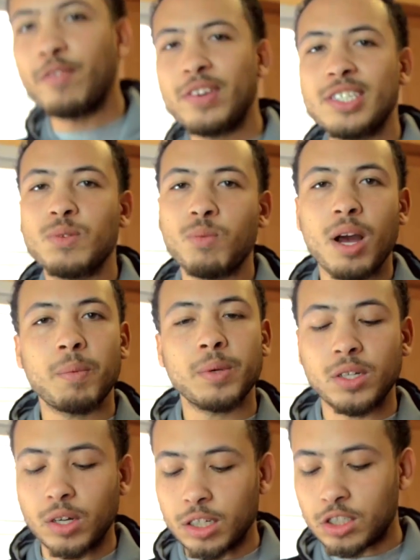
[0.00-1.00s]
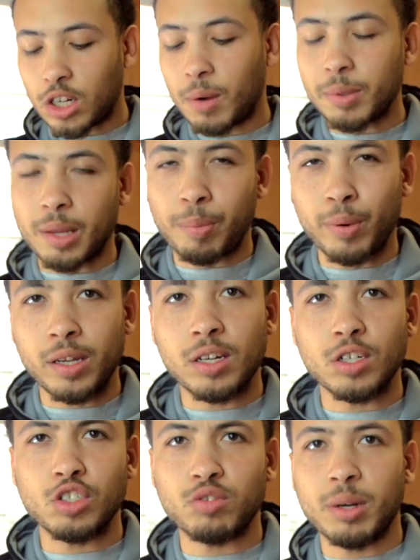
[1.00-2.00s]
reason why we're gonna start with the
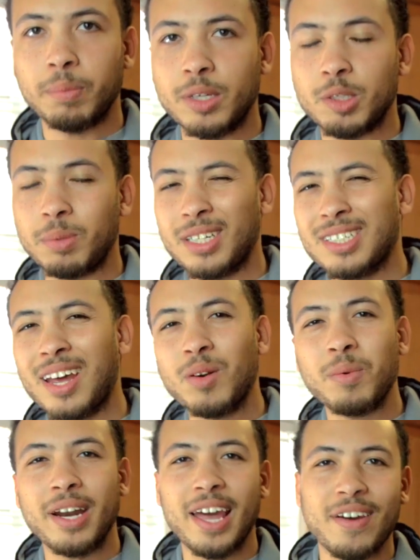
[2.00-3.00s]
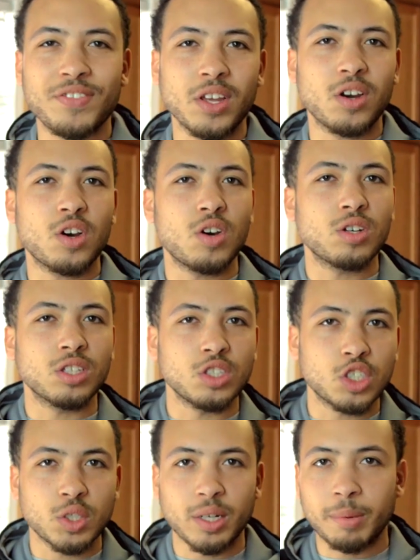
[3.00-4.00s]
pre-cooked shrimp is because I don't want to have to cook the
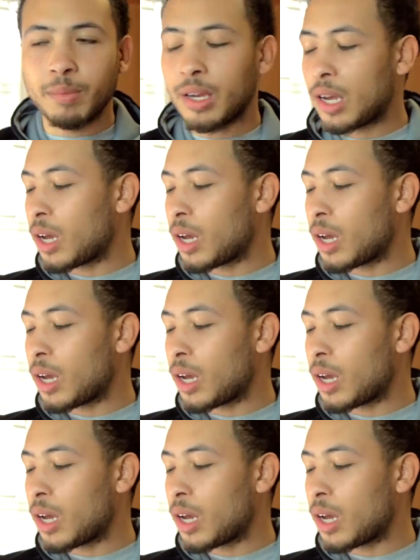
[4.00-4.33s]
shrimp,